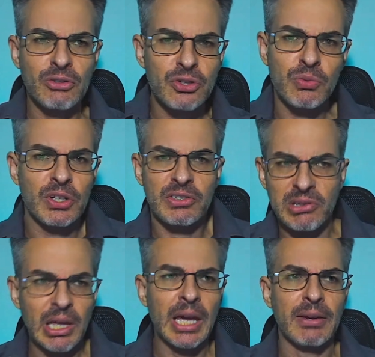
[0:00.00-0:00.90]
You just want a
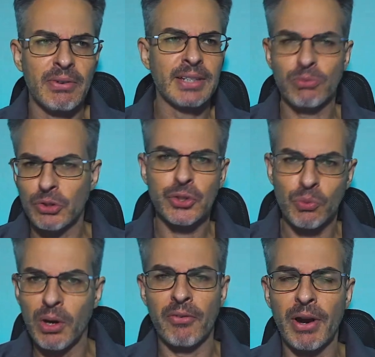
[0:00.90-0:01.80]
slave. That's what you
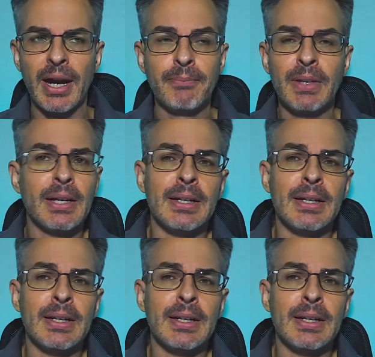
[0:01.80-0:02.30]
want, right?